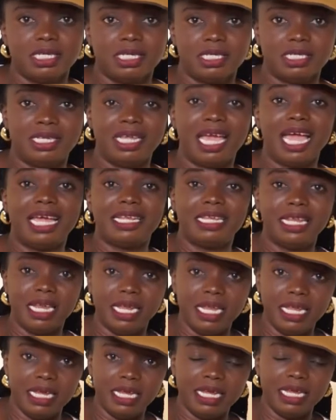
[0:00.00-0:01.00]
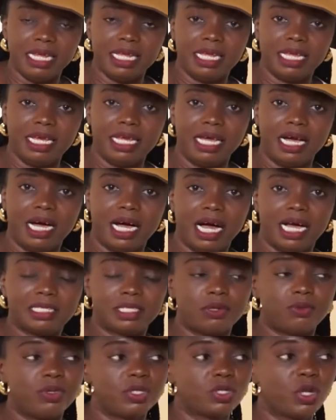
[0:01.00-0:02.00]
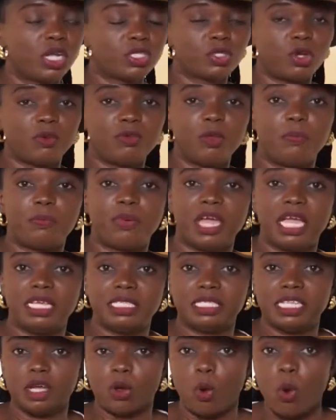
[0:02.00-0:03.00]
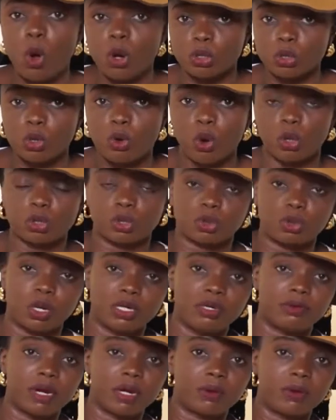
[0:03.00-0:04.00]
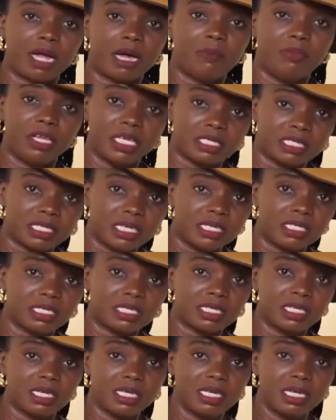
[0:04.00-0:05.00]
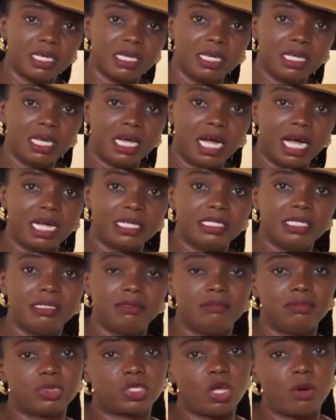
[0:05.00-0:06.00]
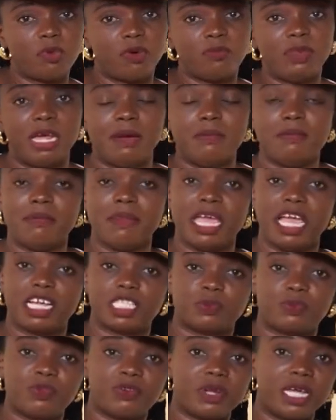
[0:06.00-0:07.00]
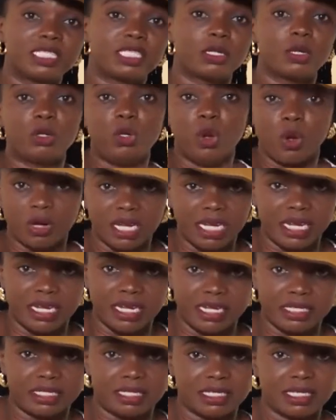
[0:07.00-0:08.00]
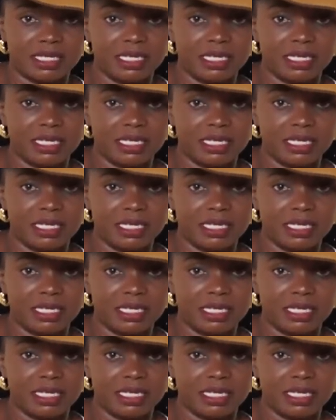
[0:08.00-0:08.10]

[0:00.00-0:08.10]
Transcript: The elderly, as a result of the pains they go through on a regular basis, and some of them experience loneliness,